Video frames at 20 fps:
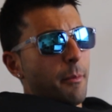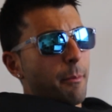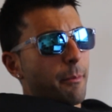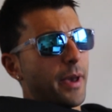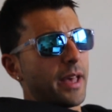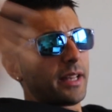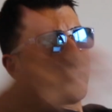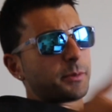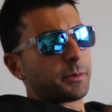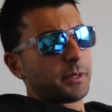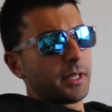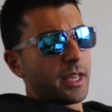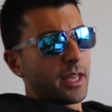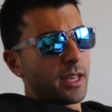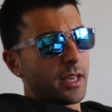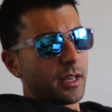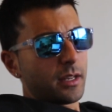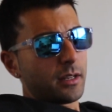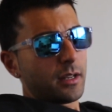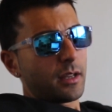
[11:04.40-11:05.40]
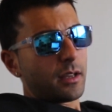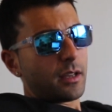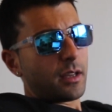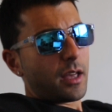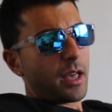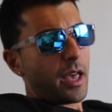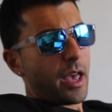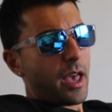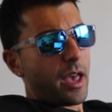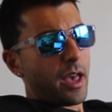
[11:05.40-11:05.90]
bets in,
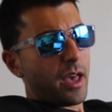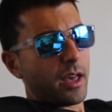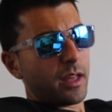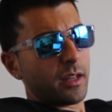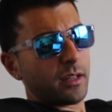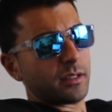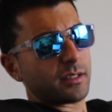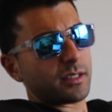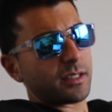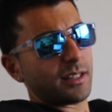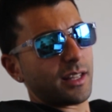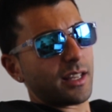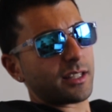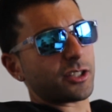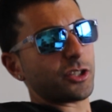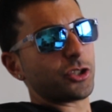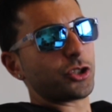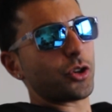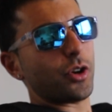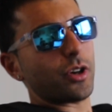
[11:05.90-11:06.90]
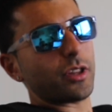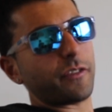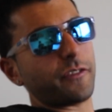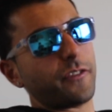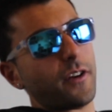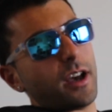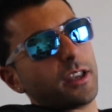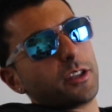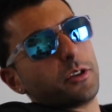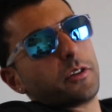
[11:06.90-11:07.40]
and let's enjoy the
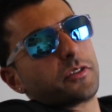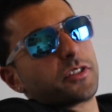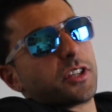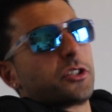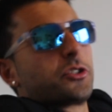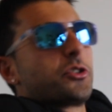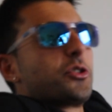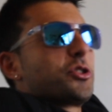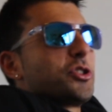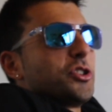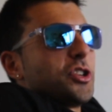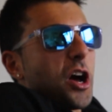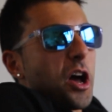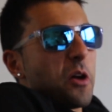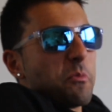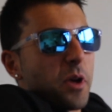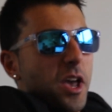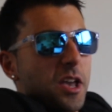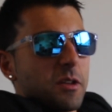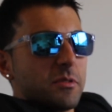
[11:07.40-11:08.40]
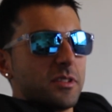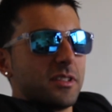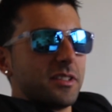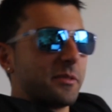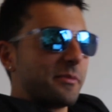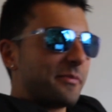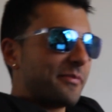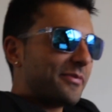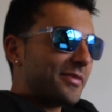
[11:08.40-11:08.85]
fight. UFC 229, baby.